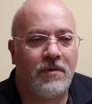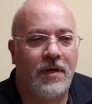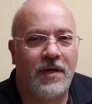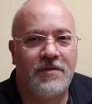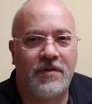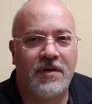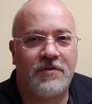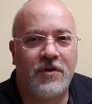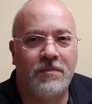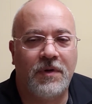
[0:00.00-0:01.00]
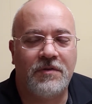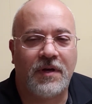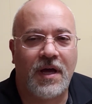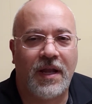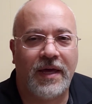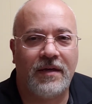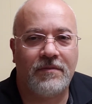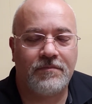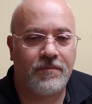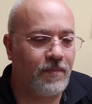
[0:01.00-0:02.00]
it's good music. I like it.
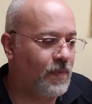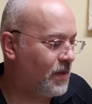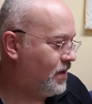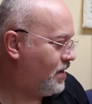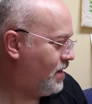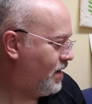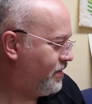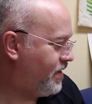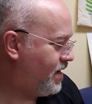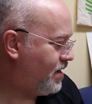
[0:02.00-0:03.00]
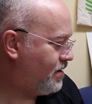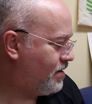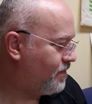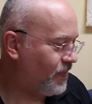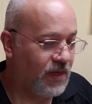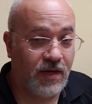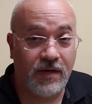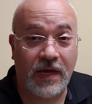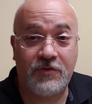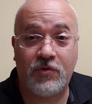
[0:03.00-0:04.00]
Then
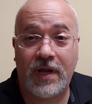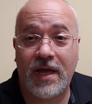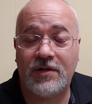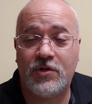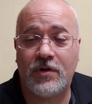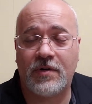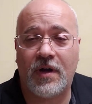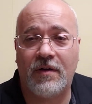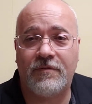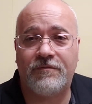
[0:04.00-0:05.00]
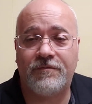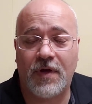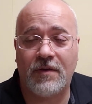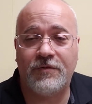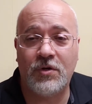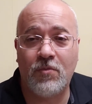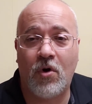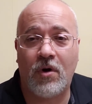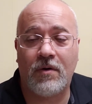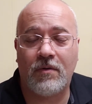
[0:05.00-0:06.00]
yesterday I took a few
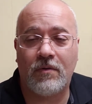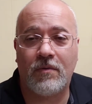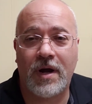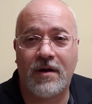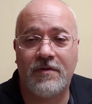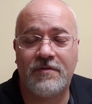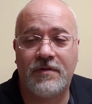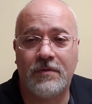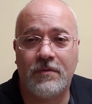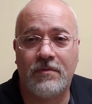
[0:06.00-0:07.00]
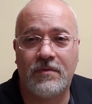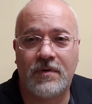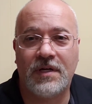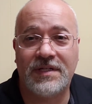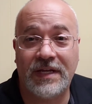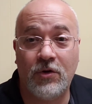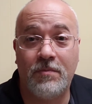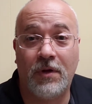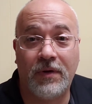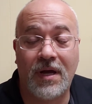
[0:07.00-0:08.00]
more records to continue
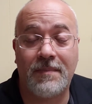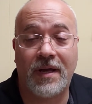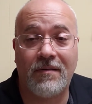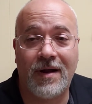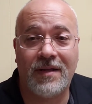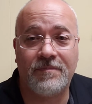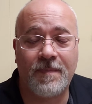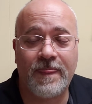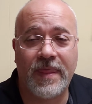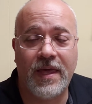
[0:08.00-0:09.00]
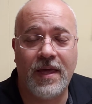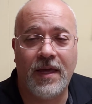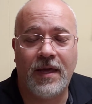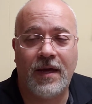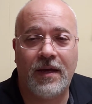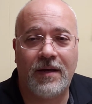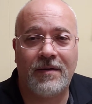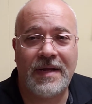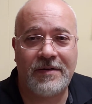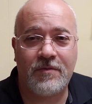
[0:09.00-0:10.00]
building up my credit,
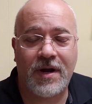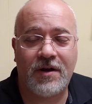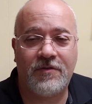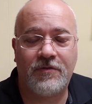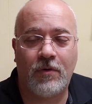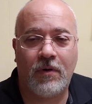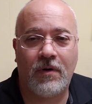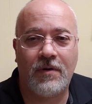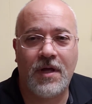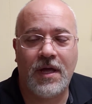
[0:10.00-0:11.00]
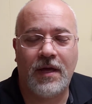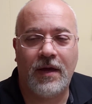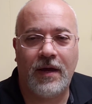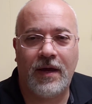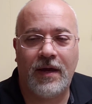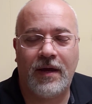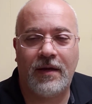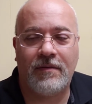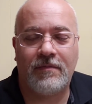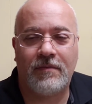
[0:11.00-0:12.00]
down to the record store,
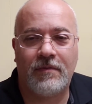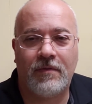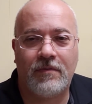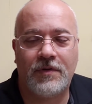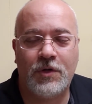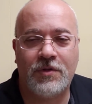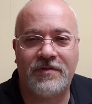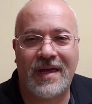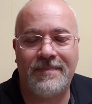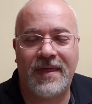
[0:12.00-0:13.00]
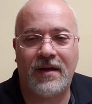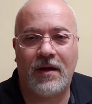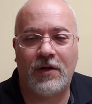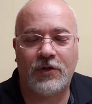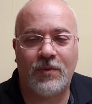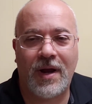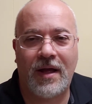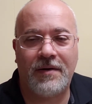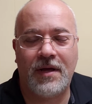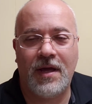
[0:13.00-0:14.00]
and doing the same thing. I looked
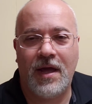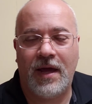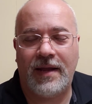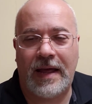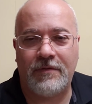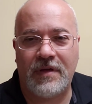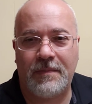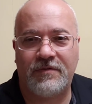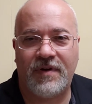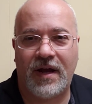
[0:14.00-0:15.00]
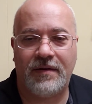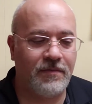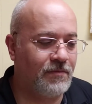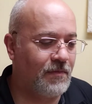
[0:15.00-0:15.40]
around, and I was able to find